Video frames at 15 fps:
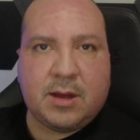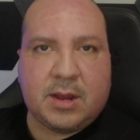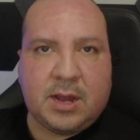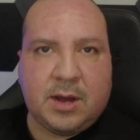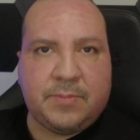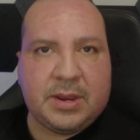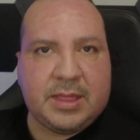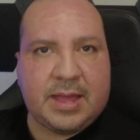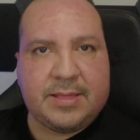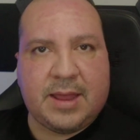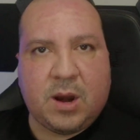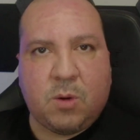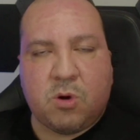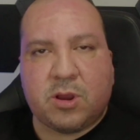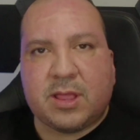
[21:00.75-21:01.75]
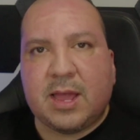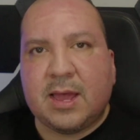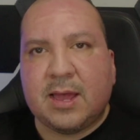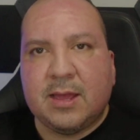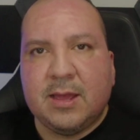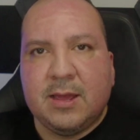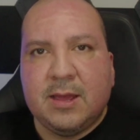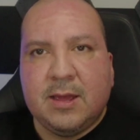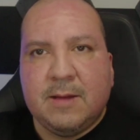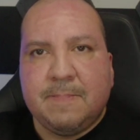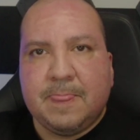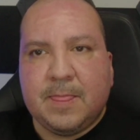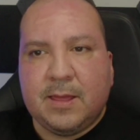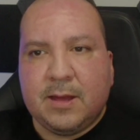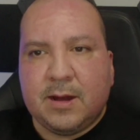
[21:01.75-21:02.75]
company that I worked at,
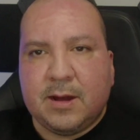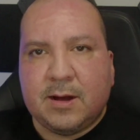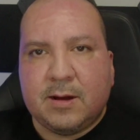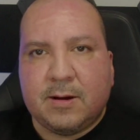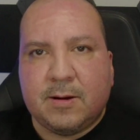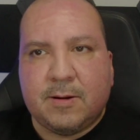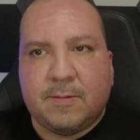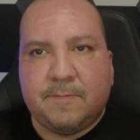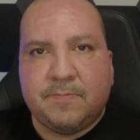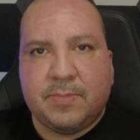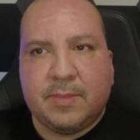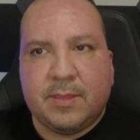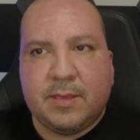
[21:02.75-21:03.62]
um,